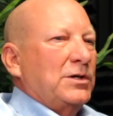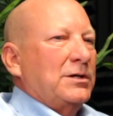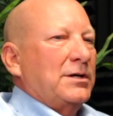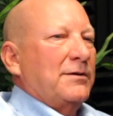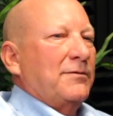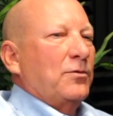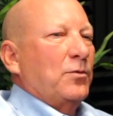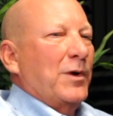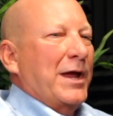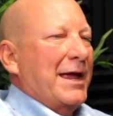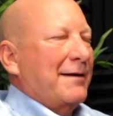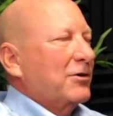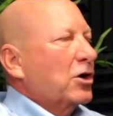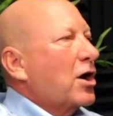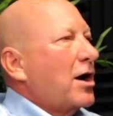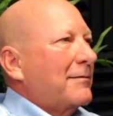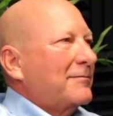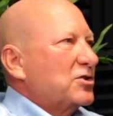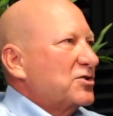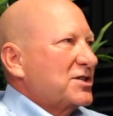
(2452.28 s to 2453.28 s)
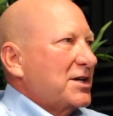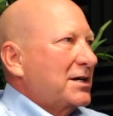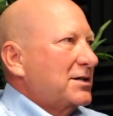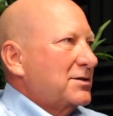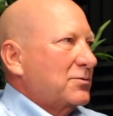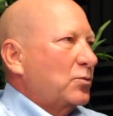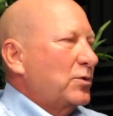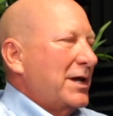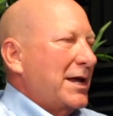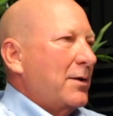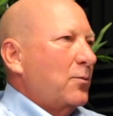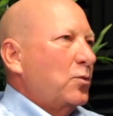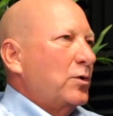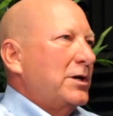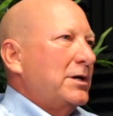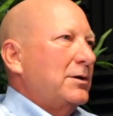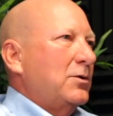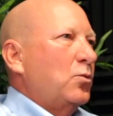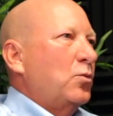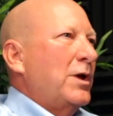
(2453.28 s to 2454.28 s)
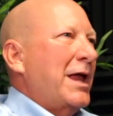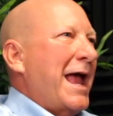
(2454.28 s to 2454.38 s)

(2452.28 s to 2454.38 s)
we have a conversation, we